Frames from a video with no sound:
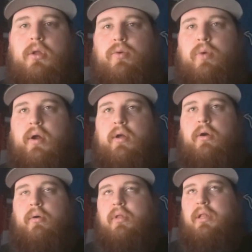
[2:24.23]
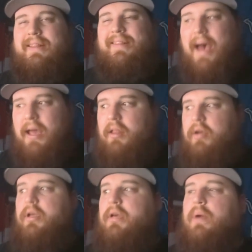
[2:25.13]
To where, you know, last
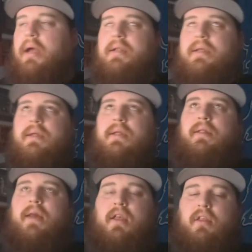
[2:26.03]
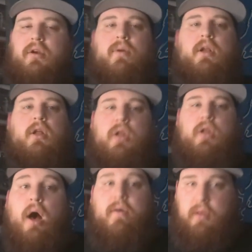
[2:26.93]
year he went in the
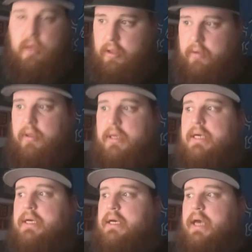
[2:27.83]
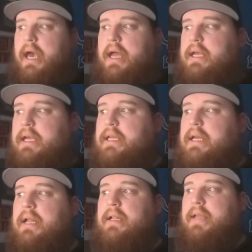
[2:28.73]
offseason, and he
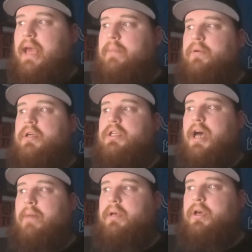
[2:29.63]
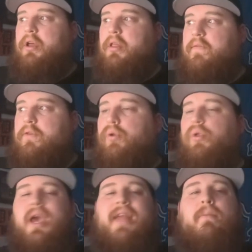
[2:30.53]
did a damn good job, because if you
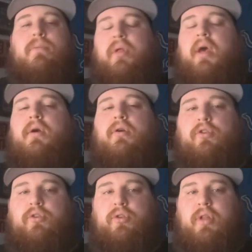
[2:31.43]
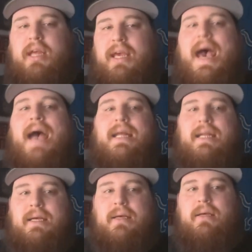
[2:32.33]
look at the players that he
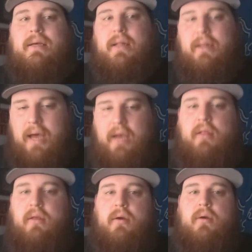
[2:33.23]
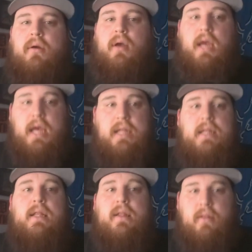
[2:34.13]
added last year
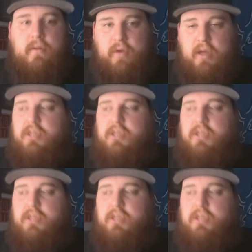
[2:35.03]
in free